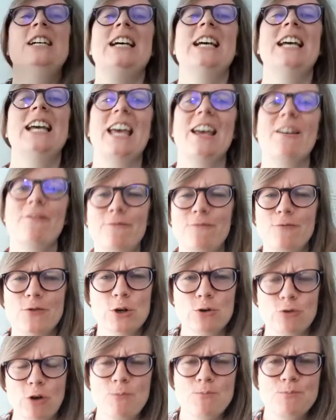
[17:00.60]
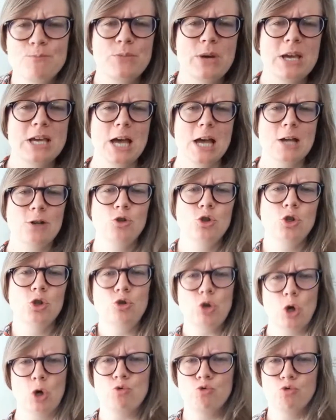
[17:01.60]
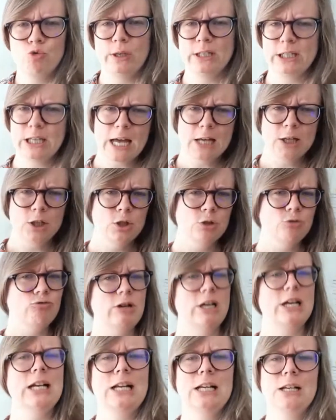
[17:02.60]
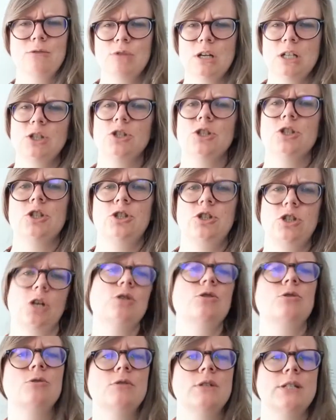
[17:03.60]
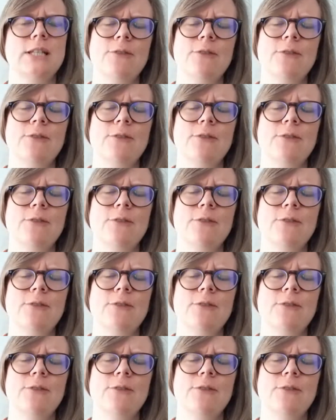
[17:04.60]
If you're grumpy and you know it, and you really want to show it.